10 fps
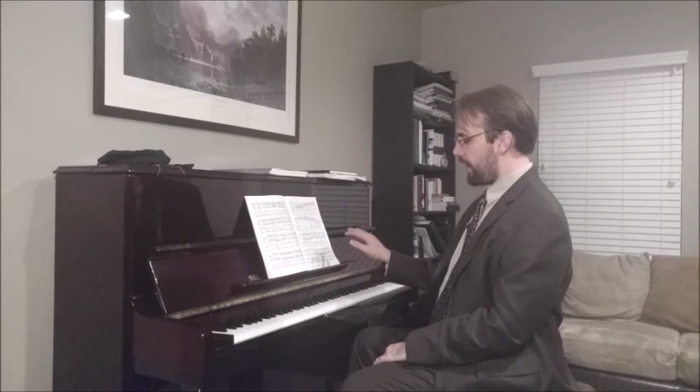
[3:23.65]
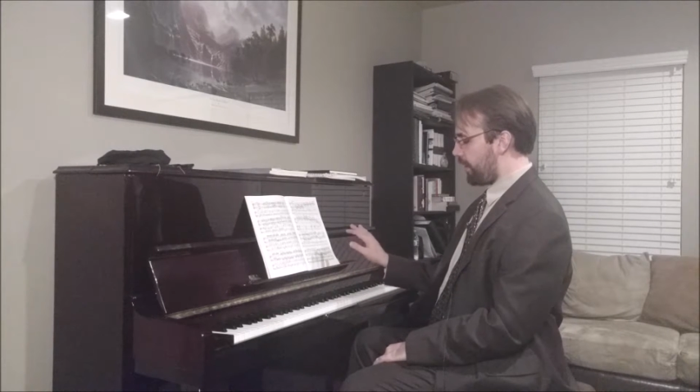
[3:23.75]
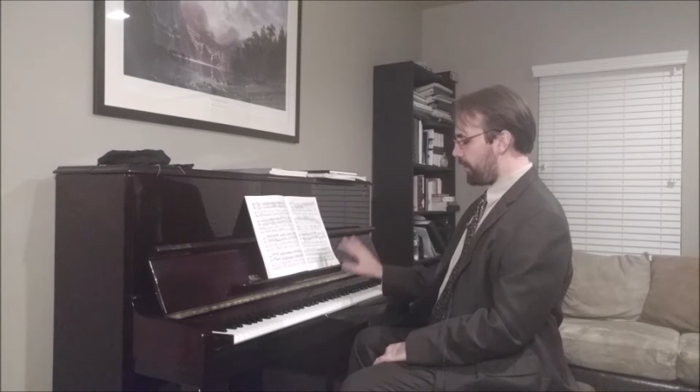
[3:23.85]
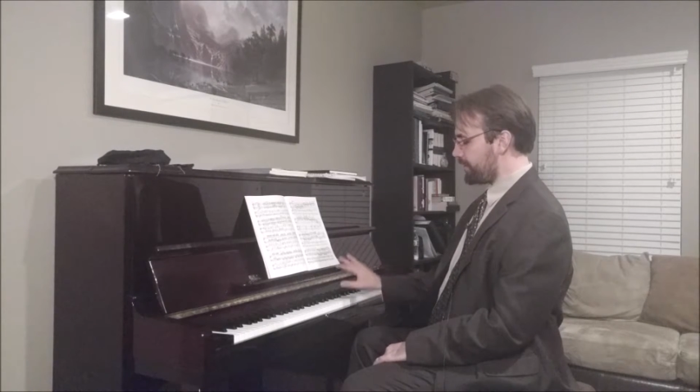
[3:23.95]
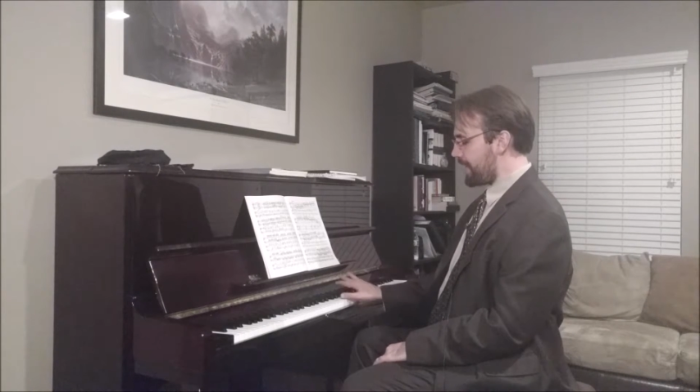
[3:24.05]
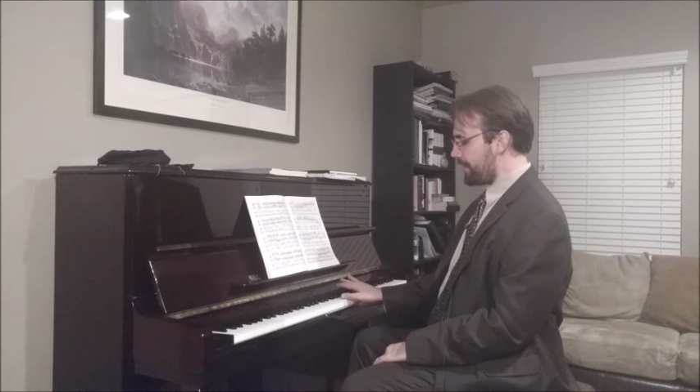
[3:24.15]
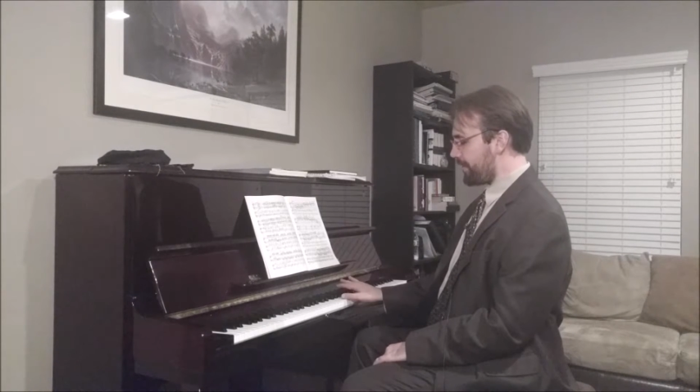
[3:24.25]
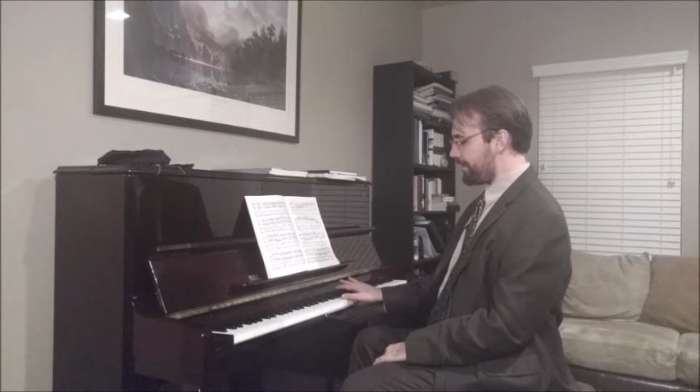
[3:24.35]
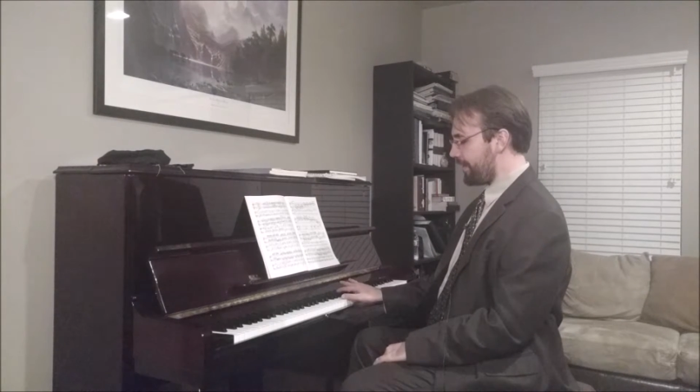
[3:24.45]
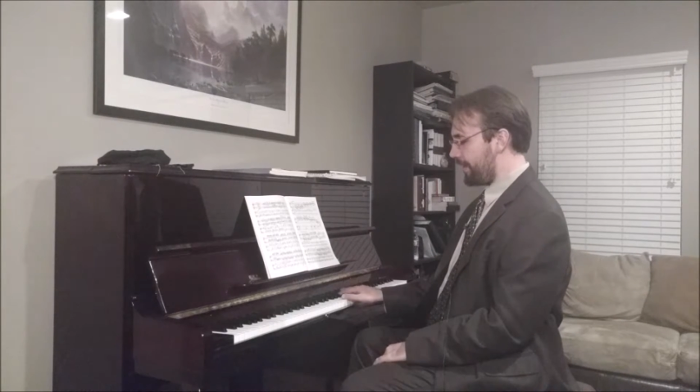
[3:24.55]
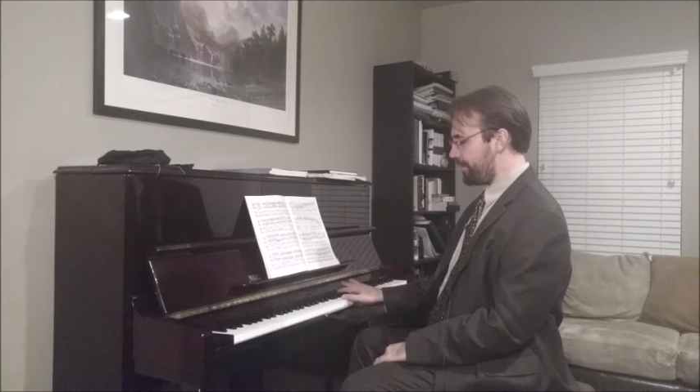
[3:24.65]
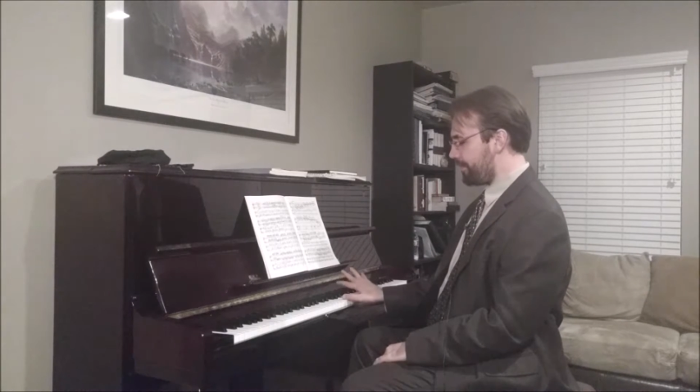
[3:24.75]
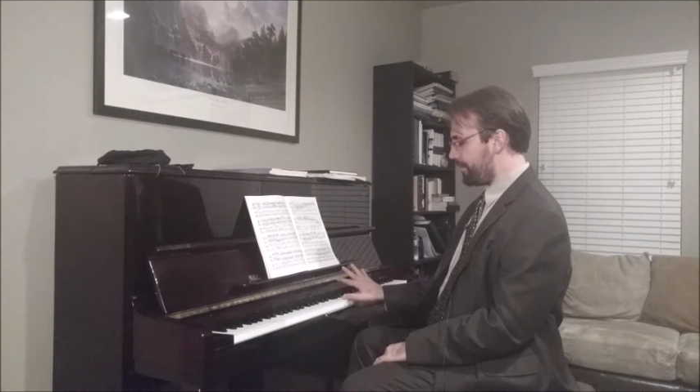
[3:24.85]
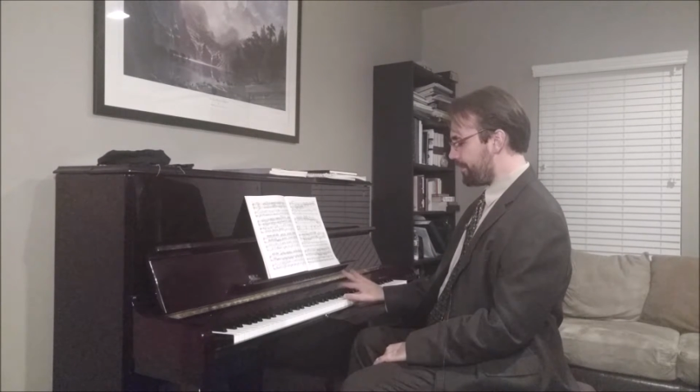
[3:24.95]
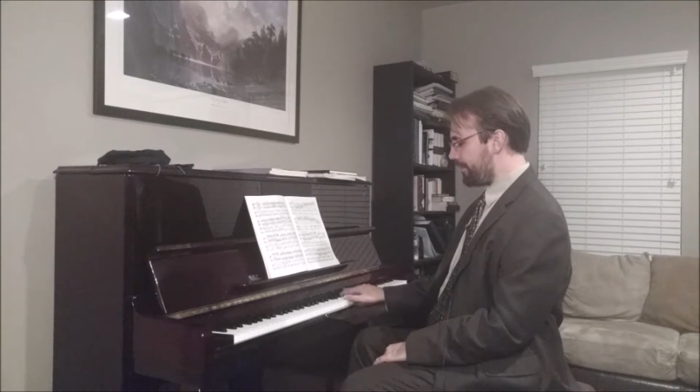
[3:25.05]
Hold down the thumb
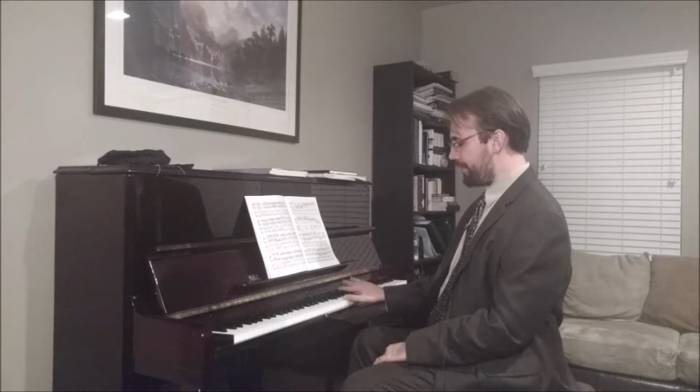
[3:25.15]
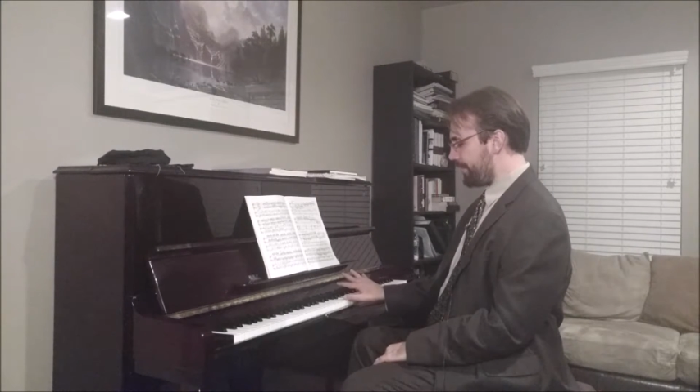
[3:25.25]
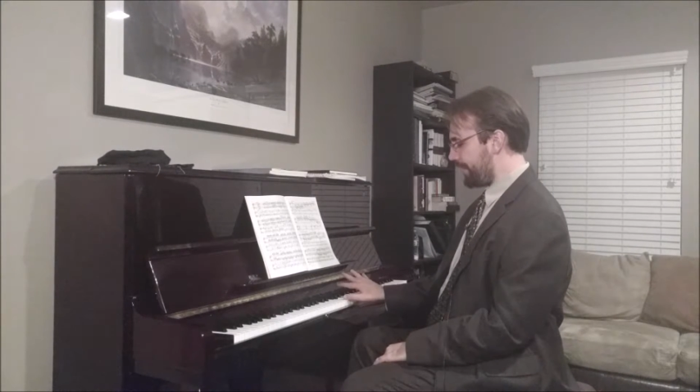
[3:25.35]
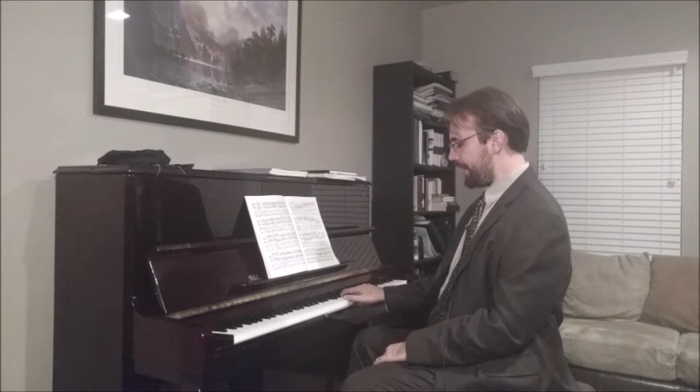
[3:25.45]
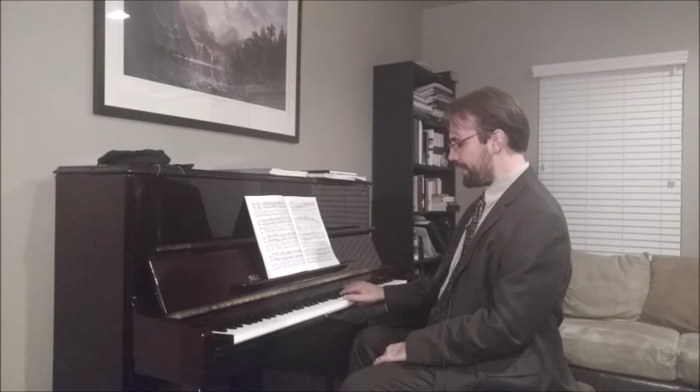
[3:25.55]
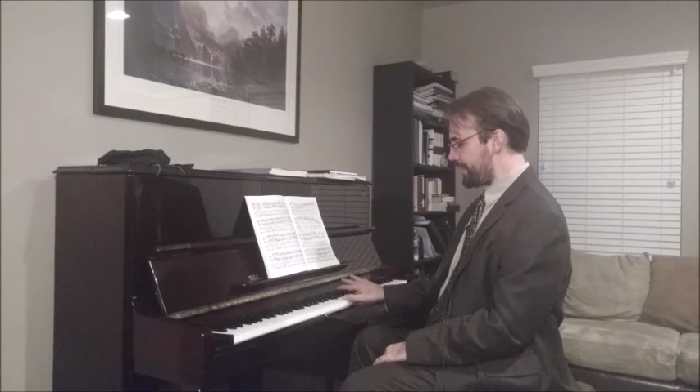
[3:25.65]
and